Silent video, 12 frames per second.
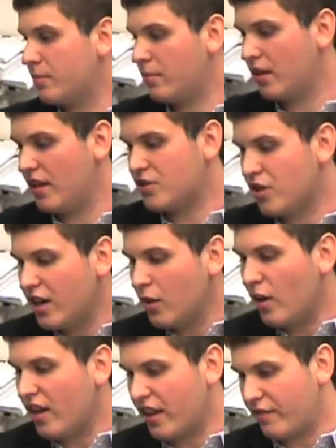I mean, is there any
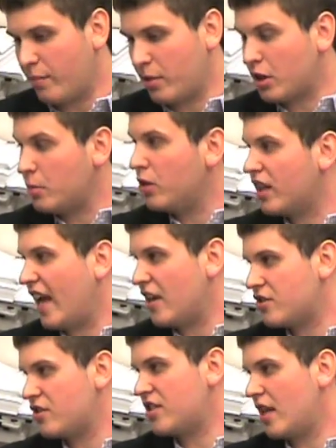way, like from a
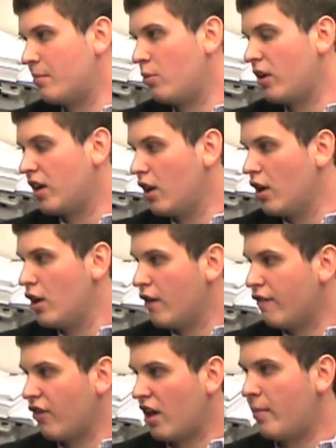communication standpoint,
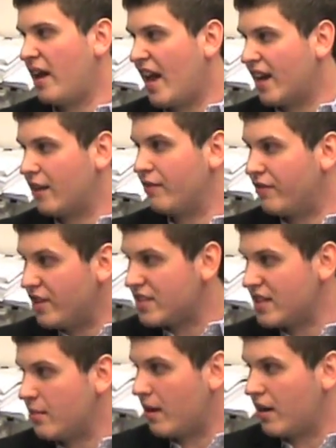you've thought about how to
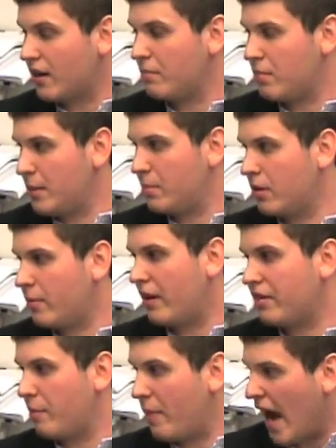convince the American people
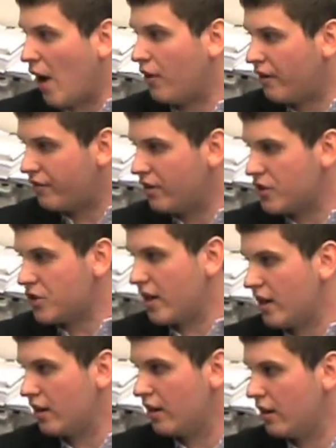about the power of free trade?